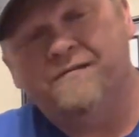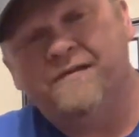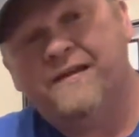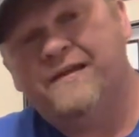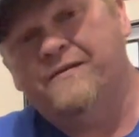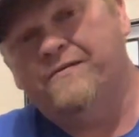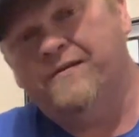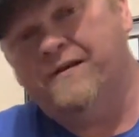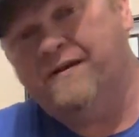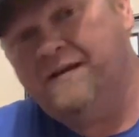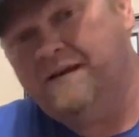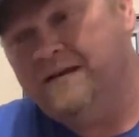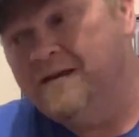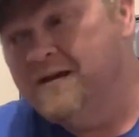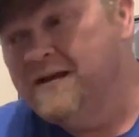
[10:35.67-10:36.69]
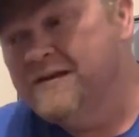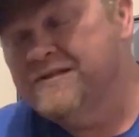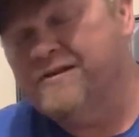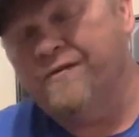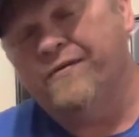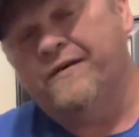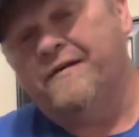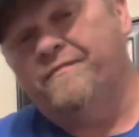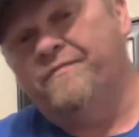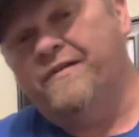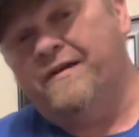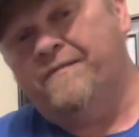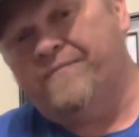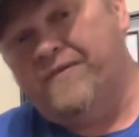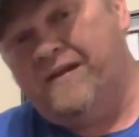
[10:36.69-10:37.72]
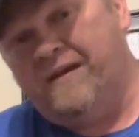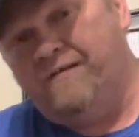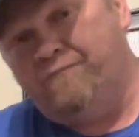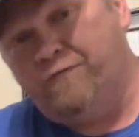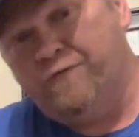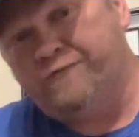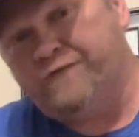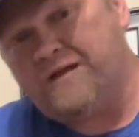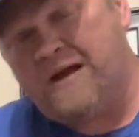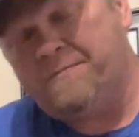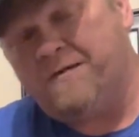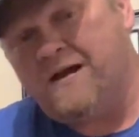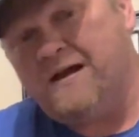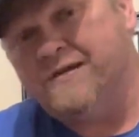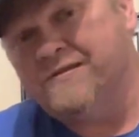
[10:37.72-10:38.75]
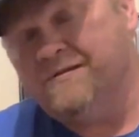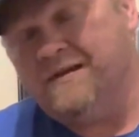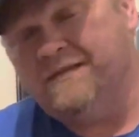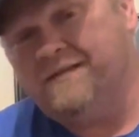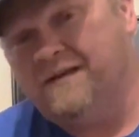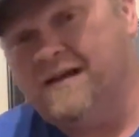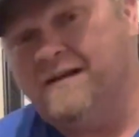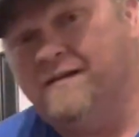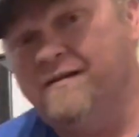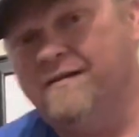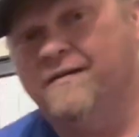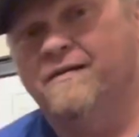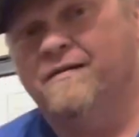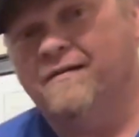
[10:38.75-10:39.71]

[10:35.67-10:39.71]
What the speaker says: killed it. So the rooftop concert at the end,